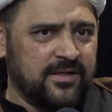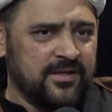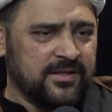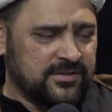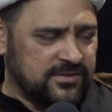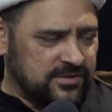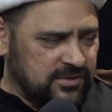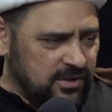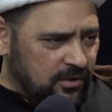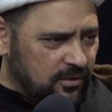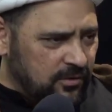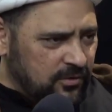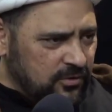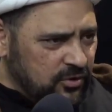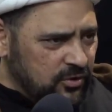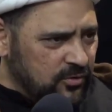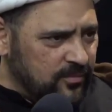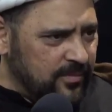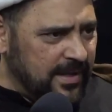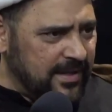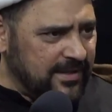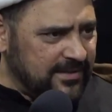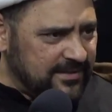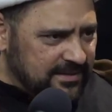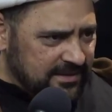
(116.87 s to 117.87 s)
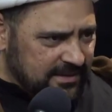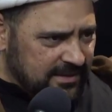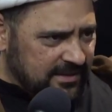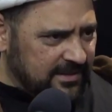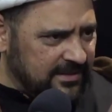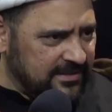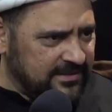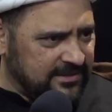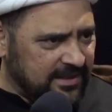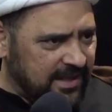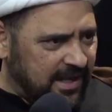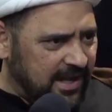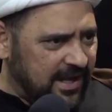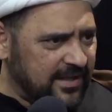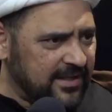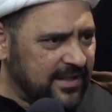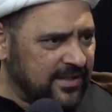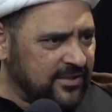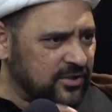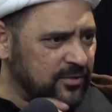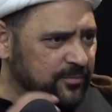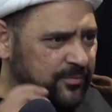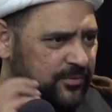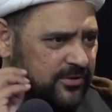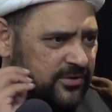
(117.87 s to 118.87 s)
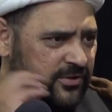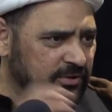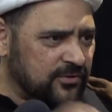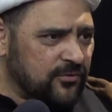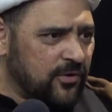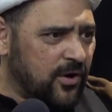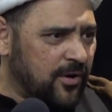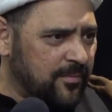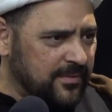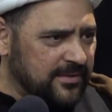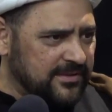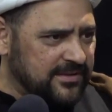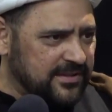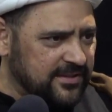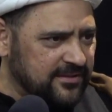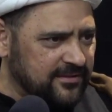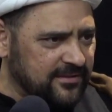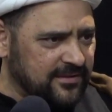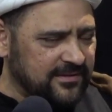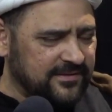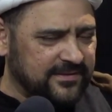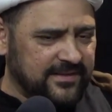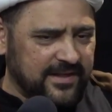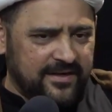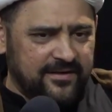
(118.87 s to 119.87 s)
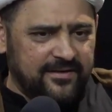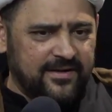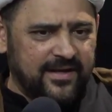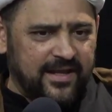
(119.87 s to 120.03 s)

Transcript: So you make the die and you put the raw material there,